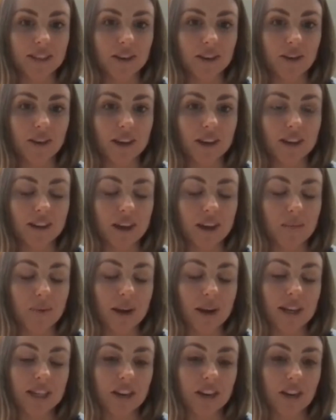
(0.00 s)
So I
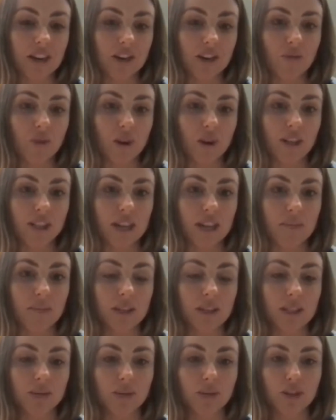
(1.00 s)
break it down in 4
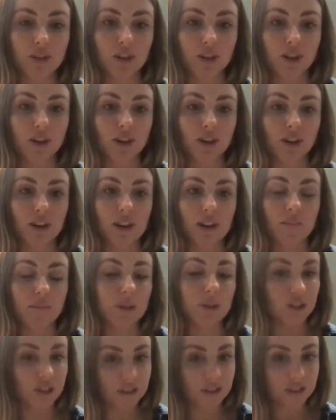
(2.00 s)
statements. What's your
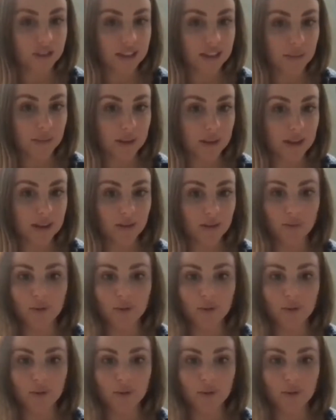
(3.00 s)
mission statement?